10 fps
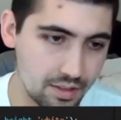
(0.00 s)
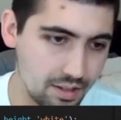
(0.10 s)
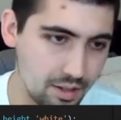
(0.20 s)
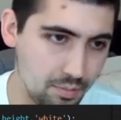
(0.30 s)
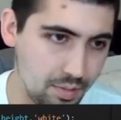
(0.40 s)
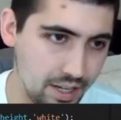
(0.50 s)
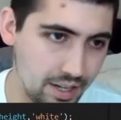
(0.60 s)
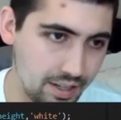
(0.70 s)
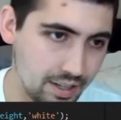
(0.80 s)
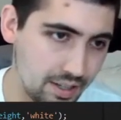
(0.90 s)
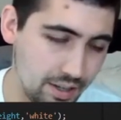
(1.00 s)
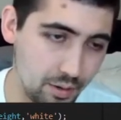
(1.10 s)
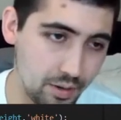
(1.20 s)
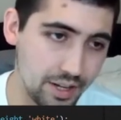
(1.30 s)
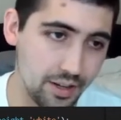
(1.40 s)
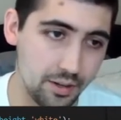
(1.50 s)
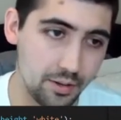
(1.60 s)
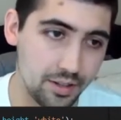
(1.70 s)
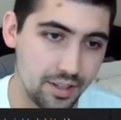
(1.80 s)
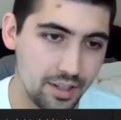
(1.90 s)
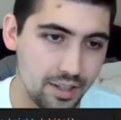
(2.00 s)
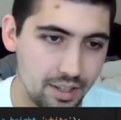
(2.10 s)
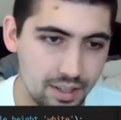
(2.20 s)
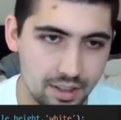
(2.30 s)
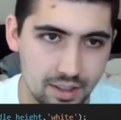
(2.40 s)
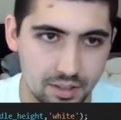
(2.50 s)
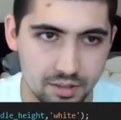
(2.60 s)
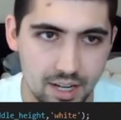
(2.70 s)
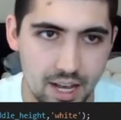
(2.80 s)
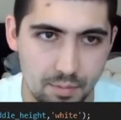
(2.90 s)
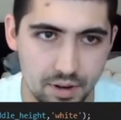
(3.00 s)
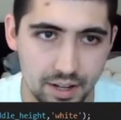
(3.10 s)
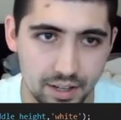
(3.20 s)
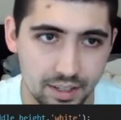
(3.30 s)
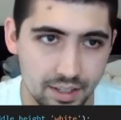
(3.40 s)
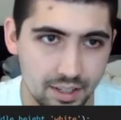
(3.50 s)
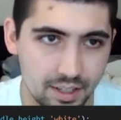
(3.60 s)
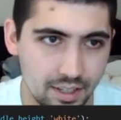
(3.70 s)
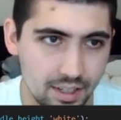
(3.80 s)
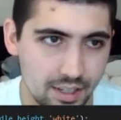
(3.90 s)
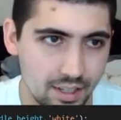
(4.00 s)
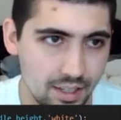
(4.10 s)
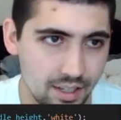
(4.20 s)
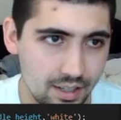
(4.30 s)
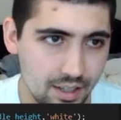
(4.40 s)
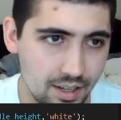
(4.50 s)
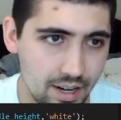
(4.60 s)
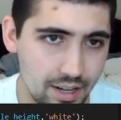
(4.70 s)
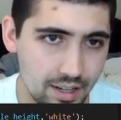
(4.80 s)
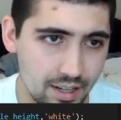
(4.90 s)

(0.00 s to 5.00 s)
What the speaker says: the notepad. Here we go. Things are happening. Alright,